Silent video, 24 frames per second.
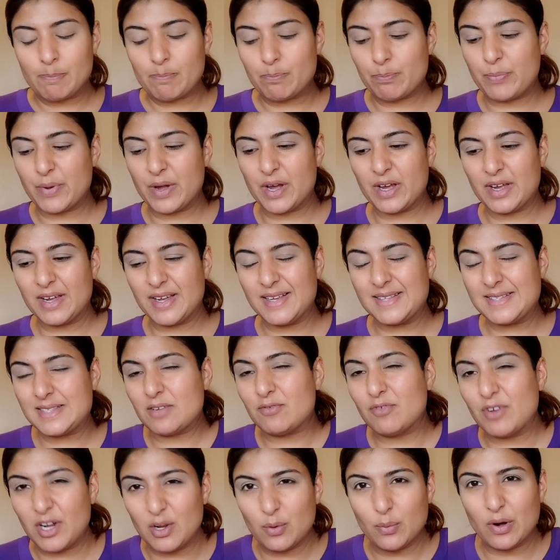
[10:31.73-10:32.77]
But is it
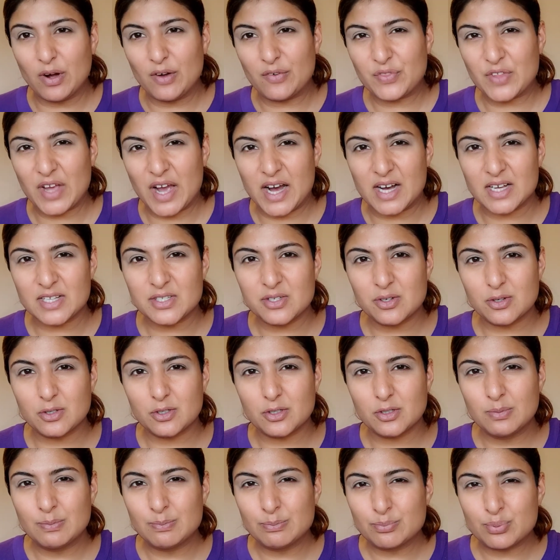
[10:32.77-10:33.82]
really worth the hassle?